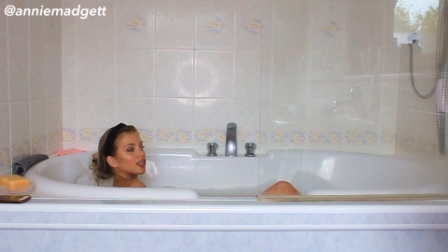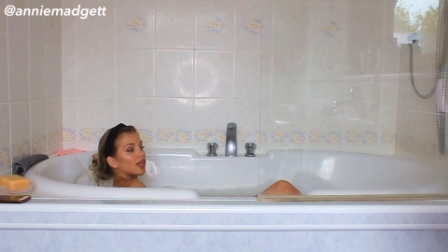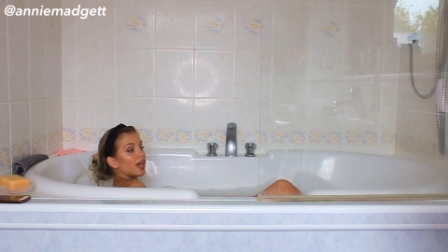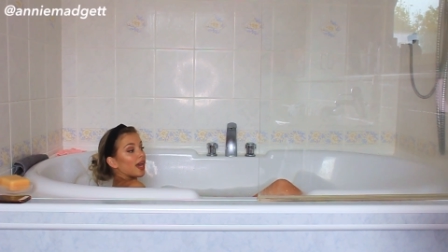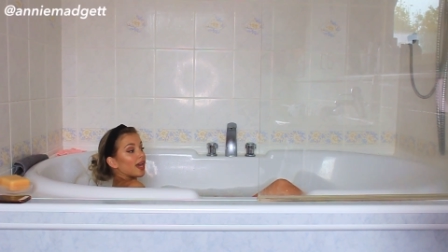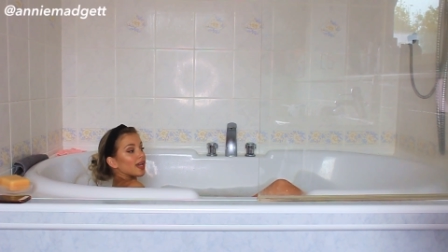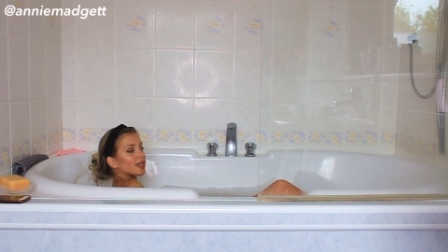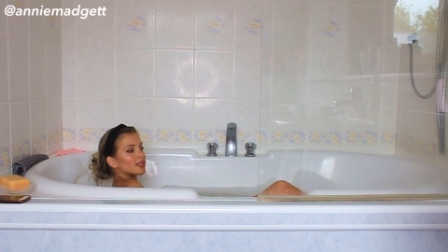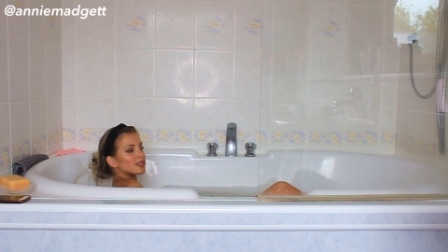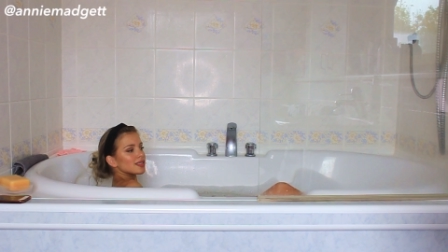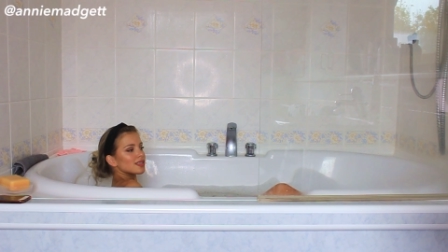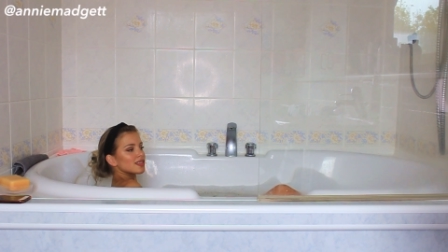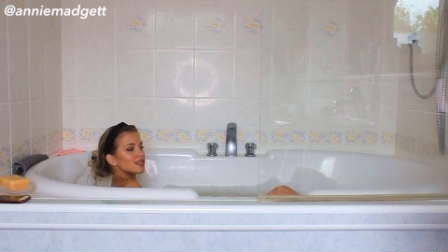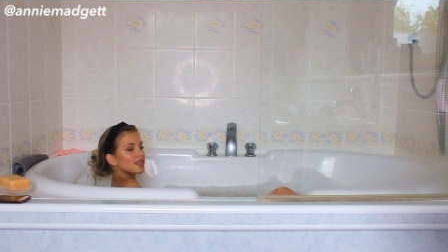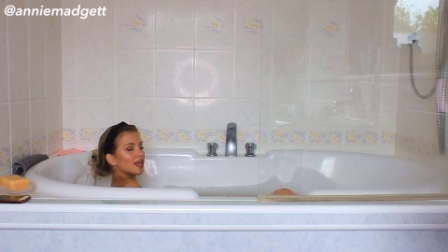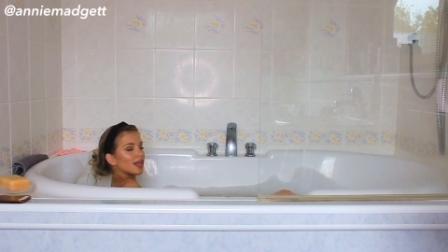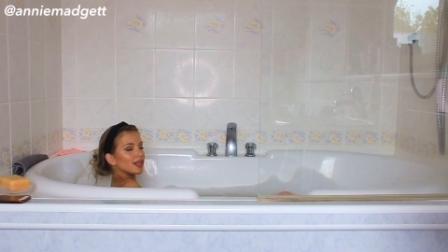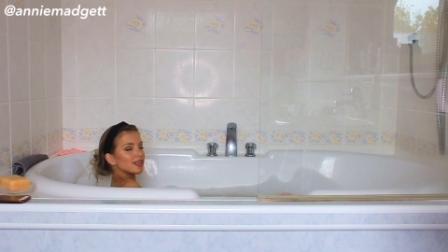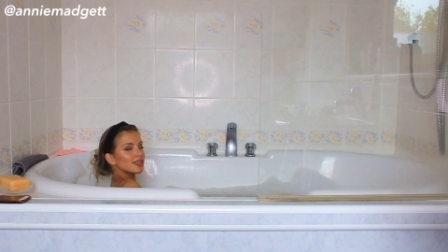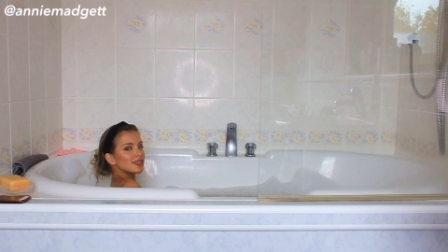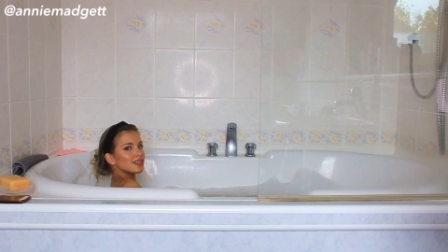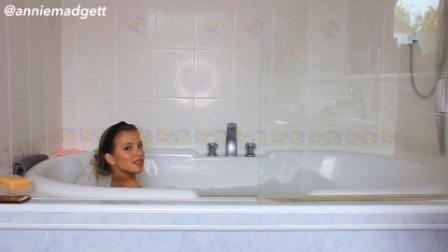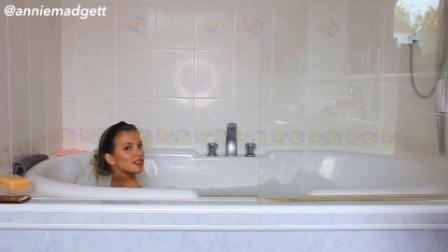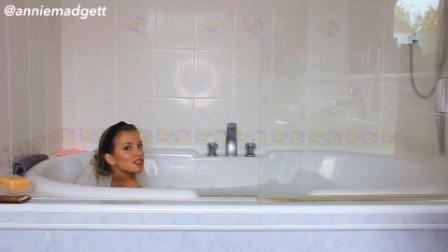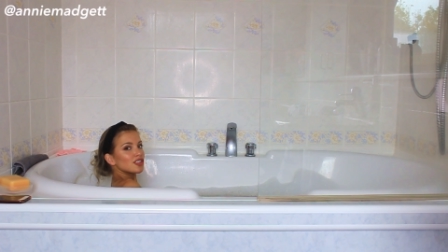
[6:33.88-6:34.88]
yeah, it
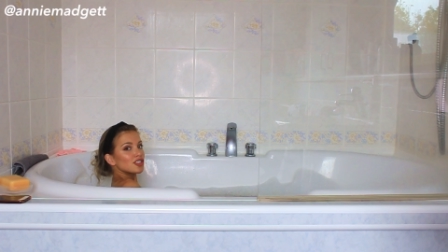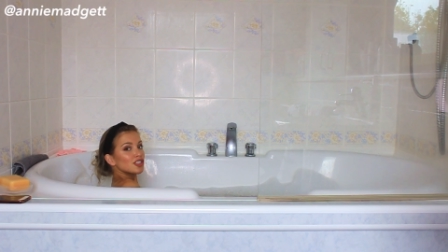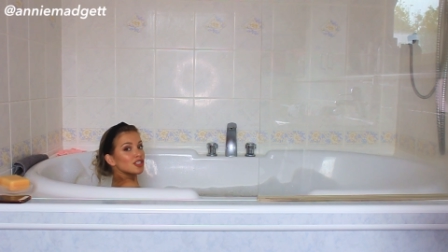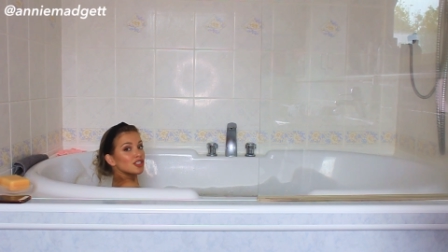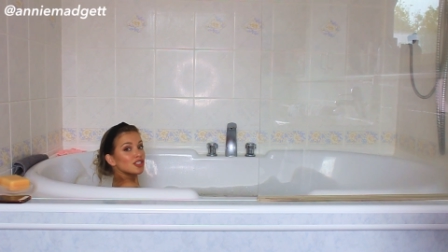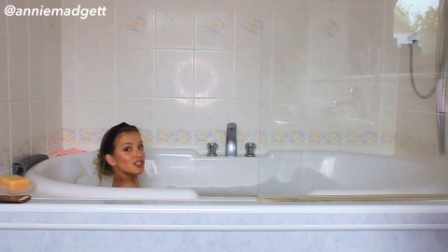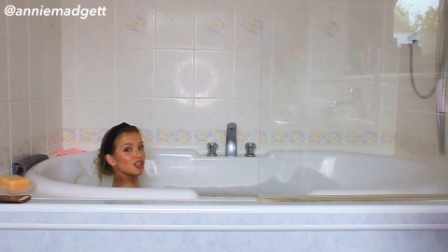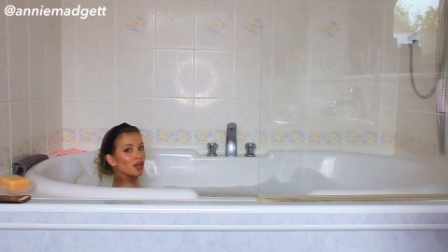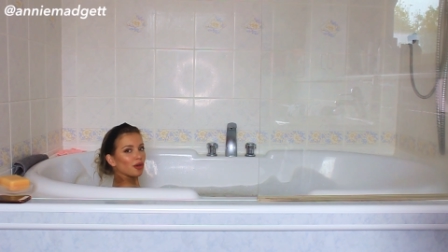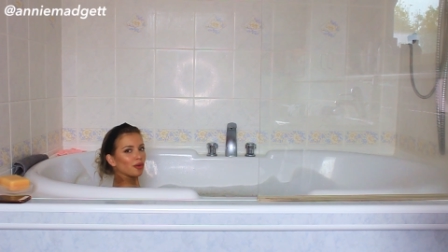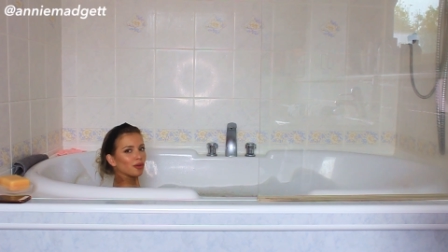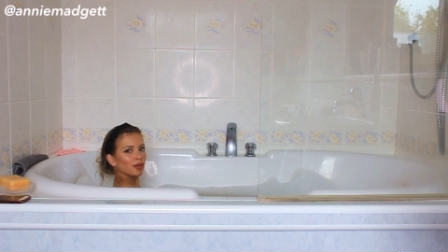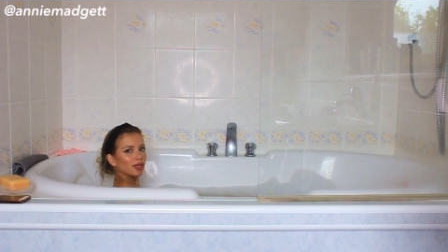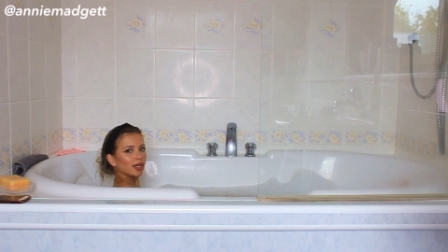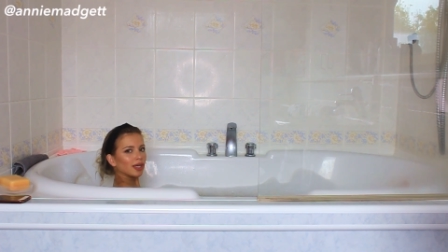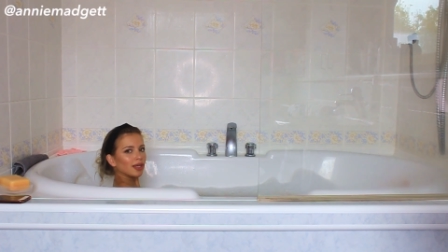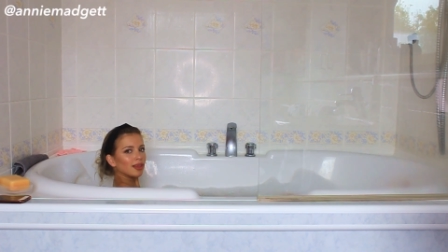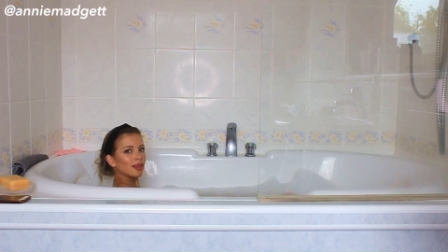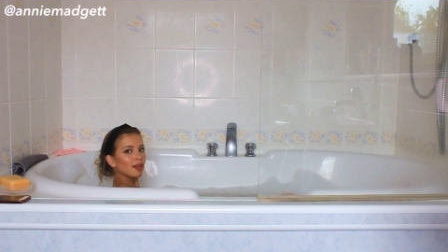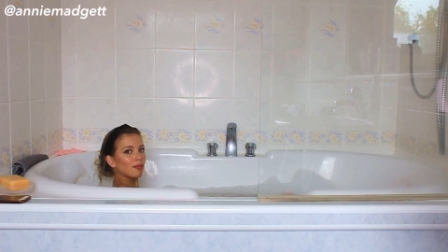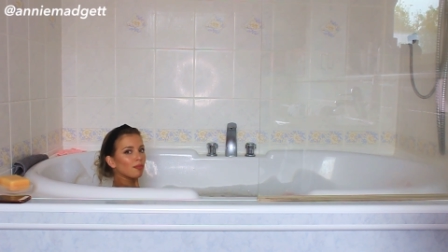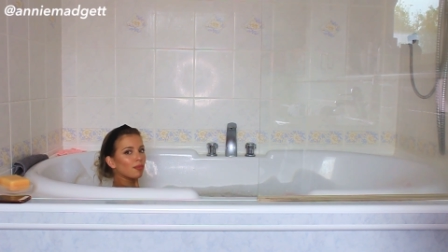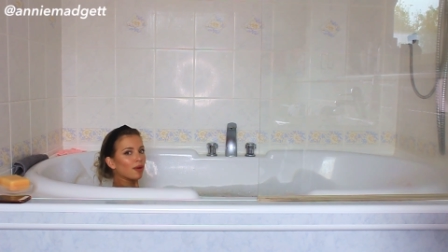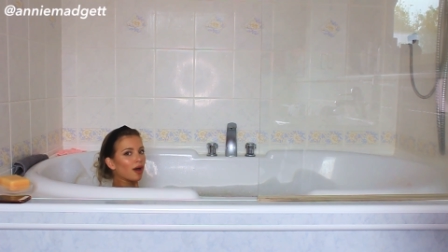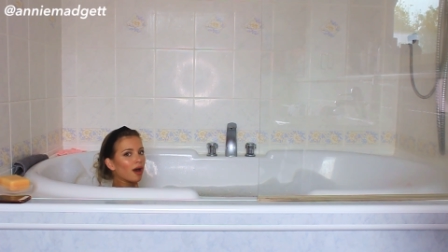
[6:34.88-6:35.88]
says to soak in
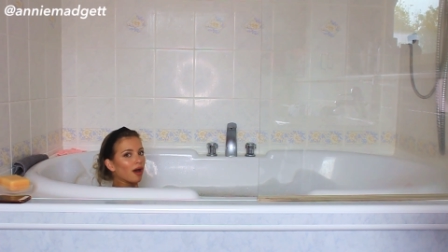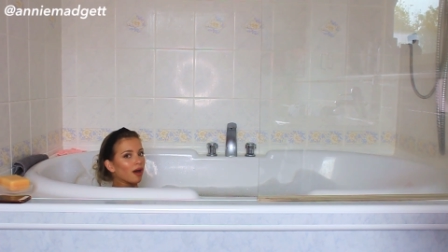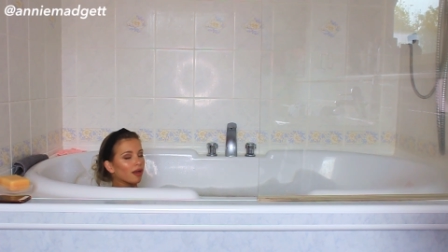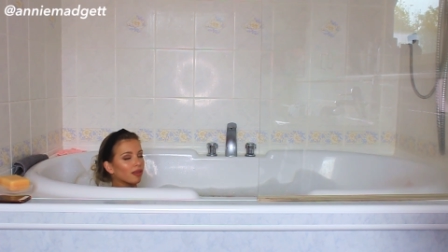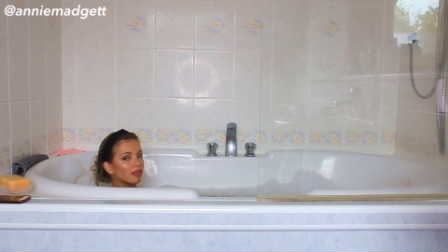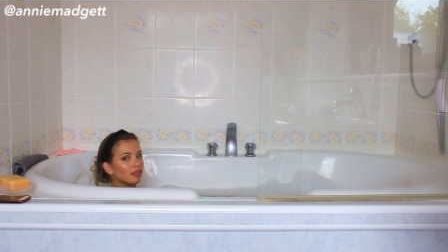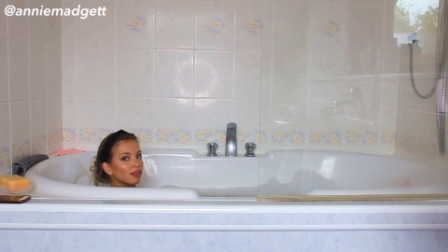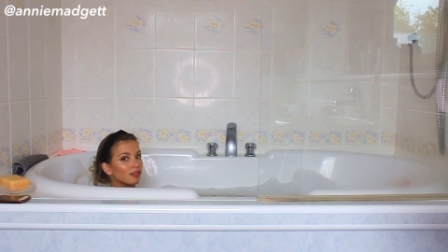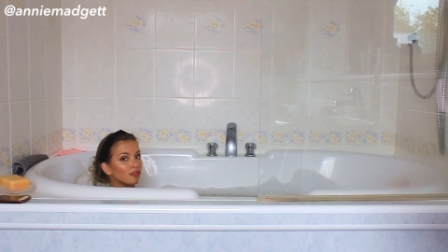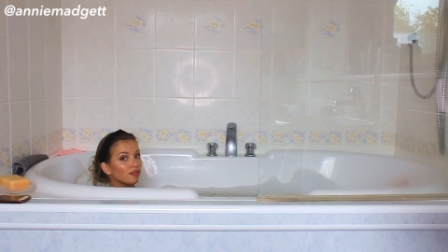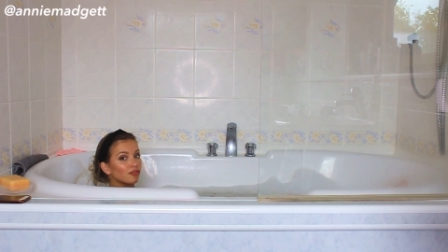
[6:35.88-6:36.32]
the bath